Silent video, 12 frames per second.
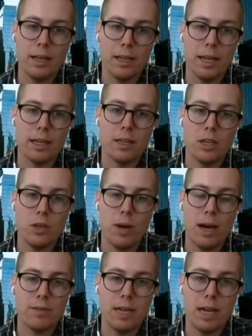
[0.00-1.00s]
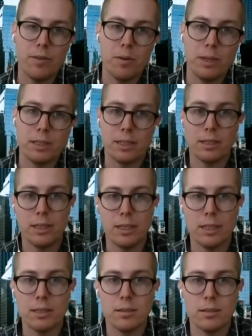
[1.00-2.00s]
Like you have to have a business
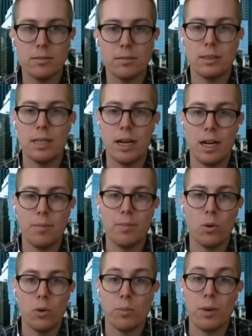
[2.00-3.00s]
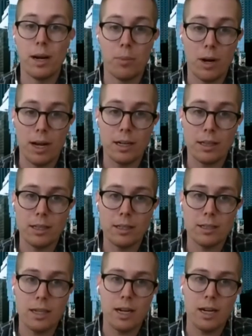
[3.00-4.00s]
that's set up and a product
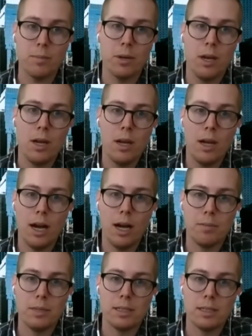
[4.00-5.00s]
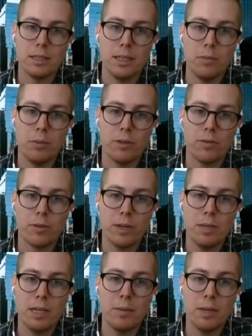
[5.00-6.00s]
that's set up to succeed with
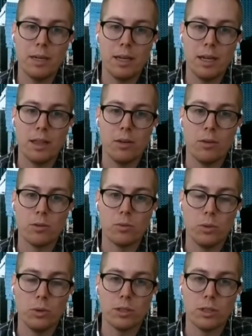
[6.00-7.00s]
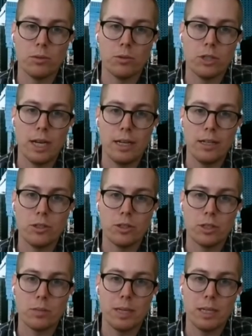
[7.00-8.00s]
freemium, and those rules don't change
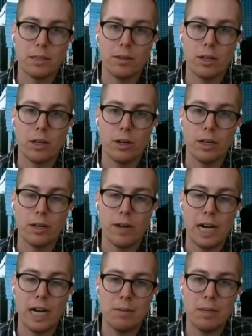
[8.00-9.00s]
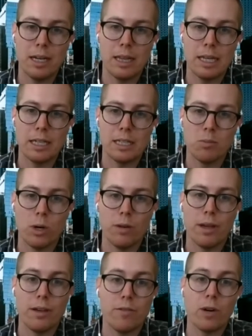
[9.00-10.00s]
just because of the current environment. I think it's more
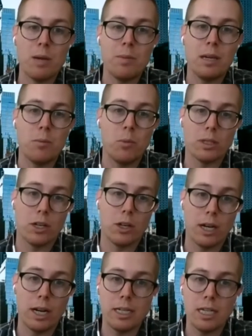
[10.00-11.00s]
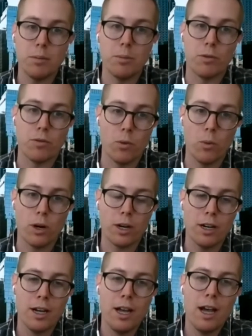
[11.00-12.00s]
of if freemium was a good idea
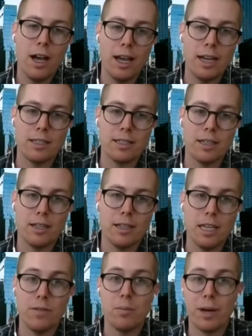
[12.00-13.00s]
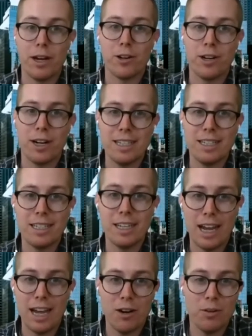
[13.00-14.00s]
before, it's an even better idea
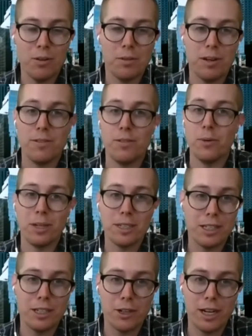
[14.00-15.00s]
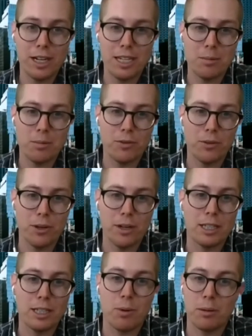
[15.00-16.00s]
now. If it wasn't a good idea before,
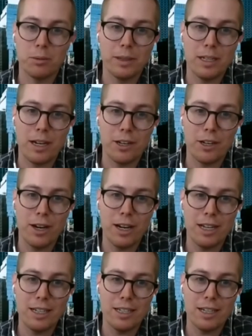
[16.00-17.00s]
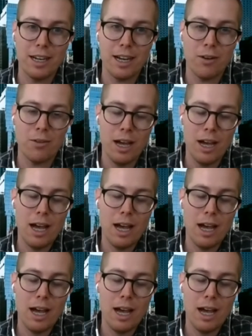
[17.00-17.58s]
it's probably not a great idea now.